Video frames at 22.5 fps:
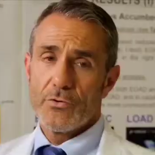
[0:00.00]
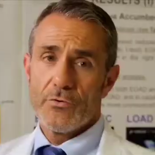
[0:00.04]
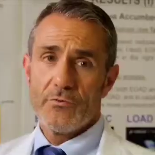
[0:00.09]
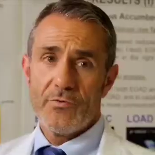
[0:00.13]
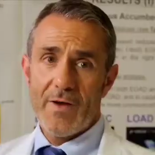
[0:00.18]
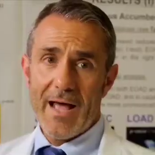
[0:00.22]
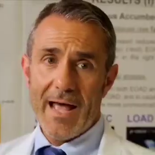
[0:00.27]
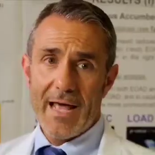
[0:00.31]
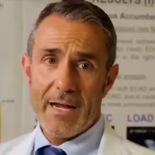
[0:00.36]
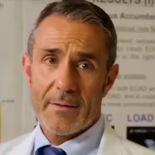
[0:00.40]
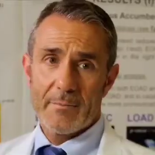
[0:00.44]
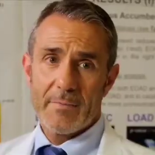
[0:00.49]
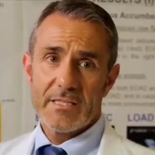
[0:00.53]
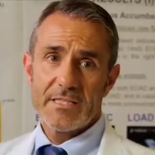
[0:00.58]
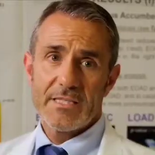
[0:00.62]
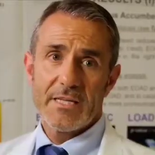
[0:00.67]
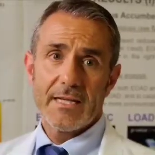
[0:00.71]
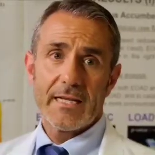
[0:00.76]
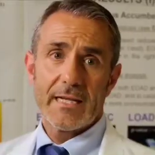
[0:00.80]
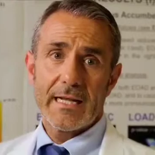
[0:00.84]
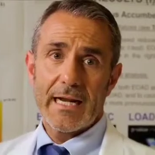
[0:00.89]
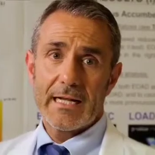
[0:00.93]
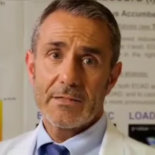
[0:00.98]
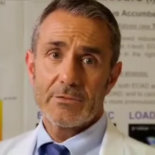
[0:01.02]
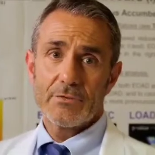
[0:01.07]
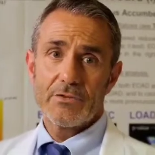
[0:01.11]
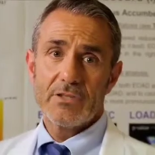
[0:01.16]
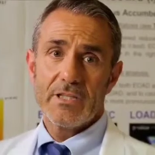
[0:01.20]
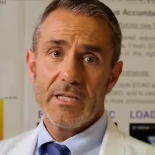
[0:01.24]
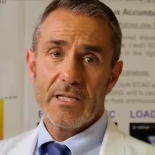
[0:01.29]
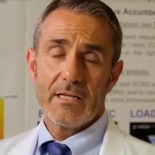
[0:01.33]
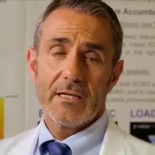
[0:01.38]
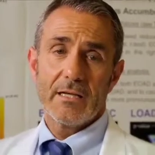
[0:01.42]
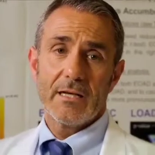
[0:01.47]
progression of the
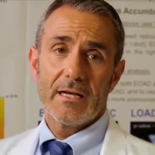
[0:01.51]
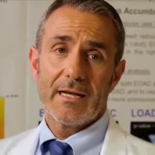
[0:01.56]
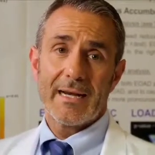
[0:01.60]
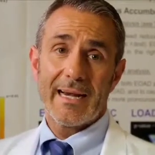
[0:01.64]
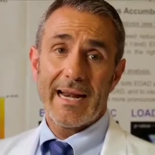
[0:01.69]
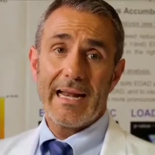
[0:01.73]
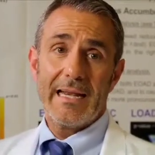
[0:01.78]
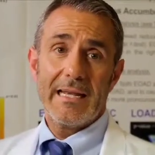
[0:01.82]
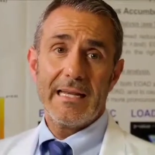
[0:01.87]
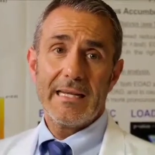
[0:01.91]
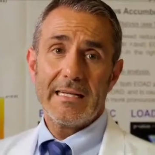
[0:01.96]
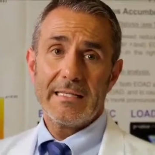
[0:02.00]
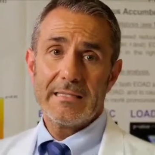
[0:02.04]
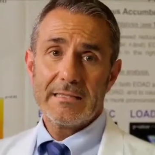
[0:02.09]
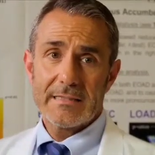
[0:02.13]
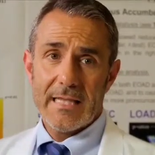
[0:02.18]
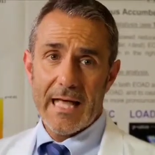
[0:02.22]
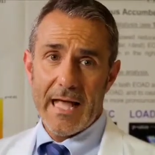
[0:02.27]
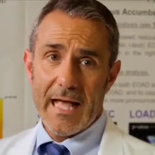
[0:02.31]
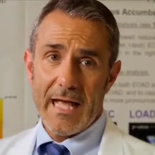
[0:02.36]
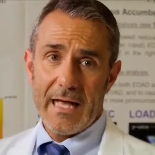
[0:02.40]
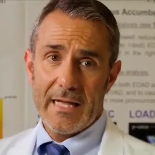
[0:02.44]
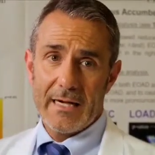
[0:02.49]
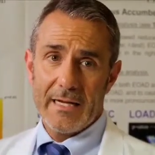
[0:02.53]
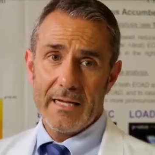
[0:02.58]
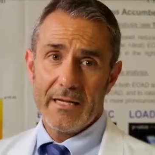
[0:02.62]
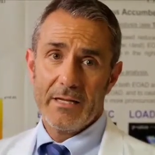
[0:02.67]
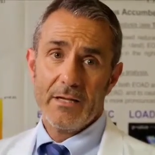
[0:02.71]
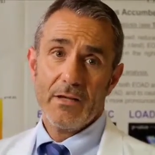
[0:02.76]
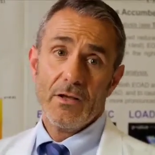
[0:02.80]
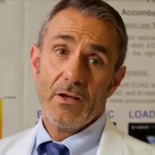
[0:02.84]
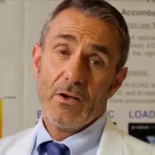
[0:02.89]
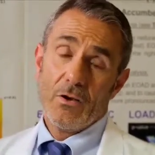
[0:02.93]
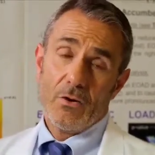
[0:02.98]
disease. There just
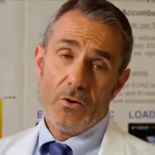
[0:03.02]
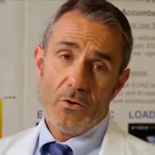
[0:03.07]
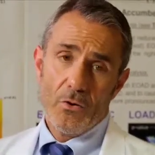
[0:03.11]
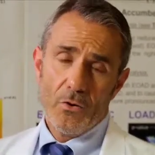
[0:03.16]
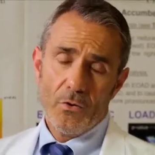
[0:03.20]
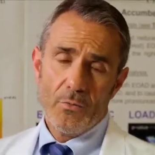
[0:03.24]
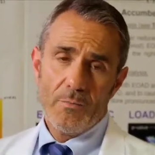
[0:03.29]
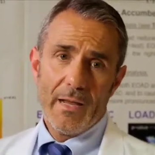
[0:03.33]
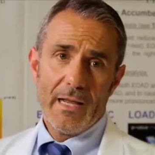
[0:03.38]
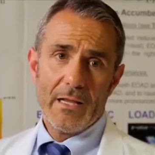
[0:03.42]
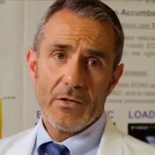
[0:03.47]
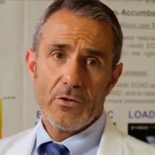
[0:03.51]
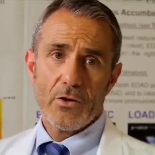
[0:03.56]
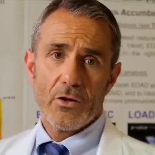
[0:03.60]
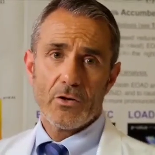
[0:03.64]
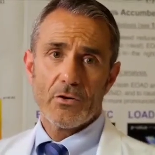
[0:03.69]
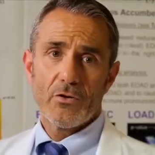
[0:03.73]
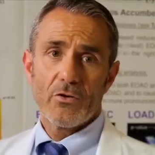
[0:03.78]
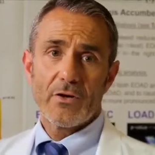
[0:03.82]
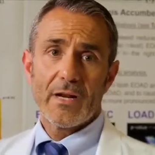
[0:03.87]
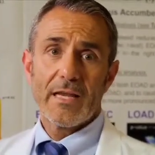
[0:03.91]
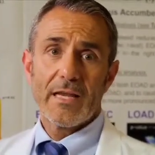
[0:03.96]
aren't any.